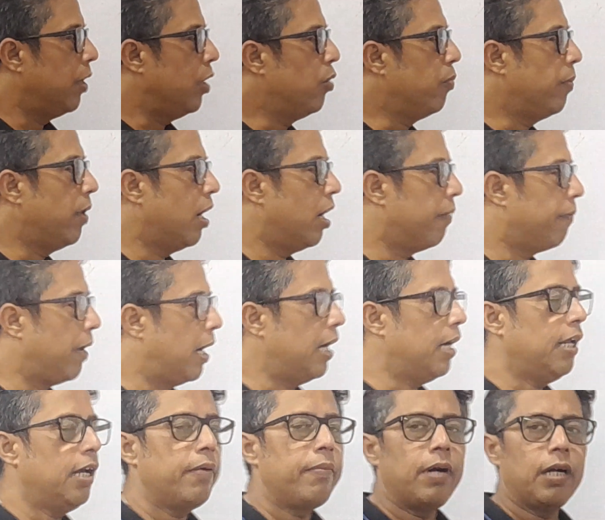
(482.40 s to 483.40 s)
you may have
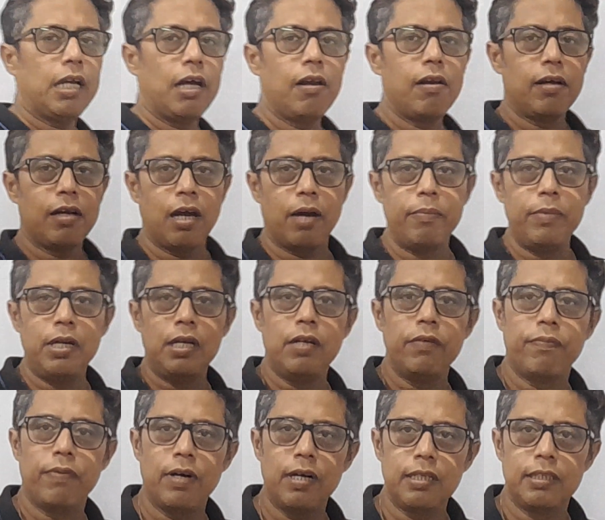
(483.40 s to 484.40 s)
idea, but I will come in
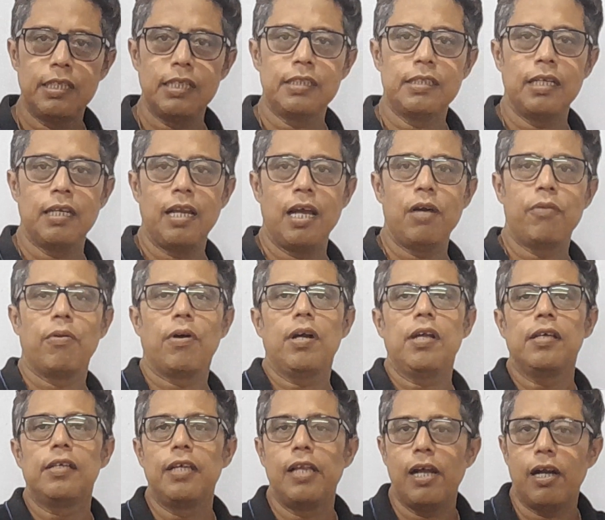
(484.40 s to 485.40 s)
different session like what
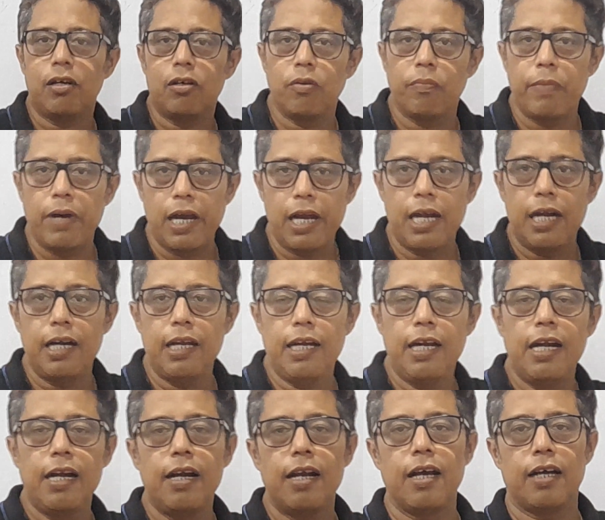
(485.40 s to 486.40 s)
is electromagnetic
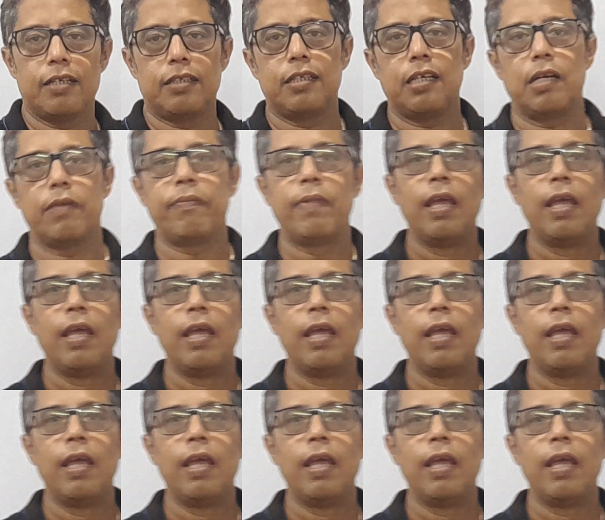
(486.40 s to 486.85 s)
induction.